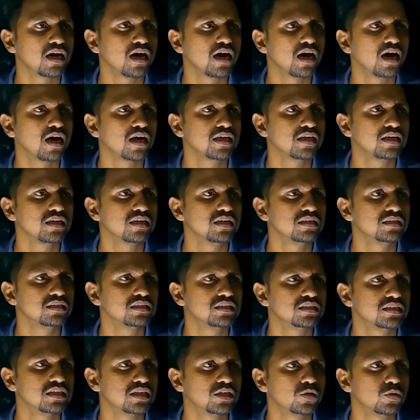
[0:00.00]
I
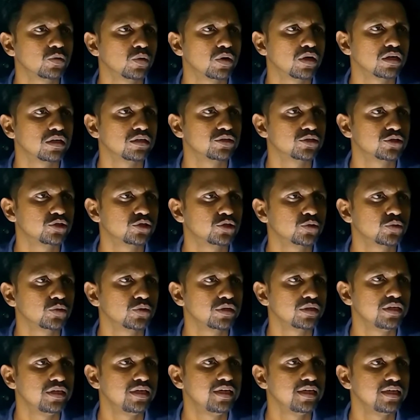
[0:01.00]
is equal to
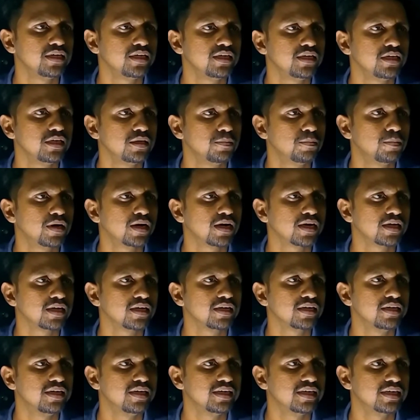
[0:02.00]
d
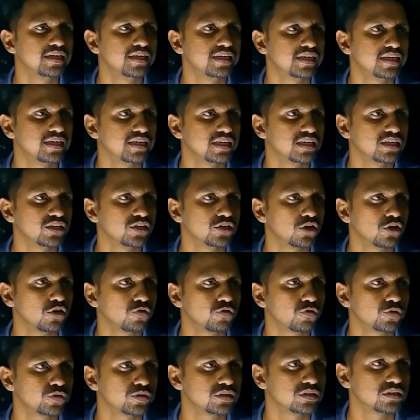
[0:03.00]
by dt
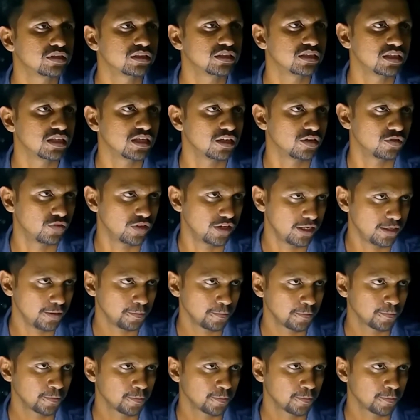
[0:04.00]
of CV,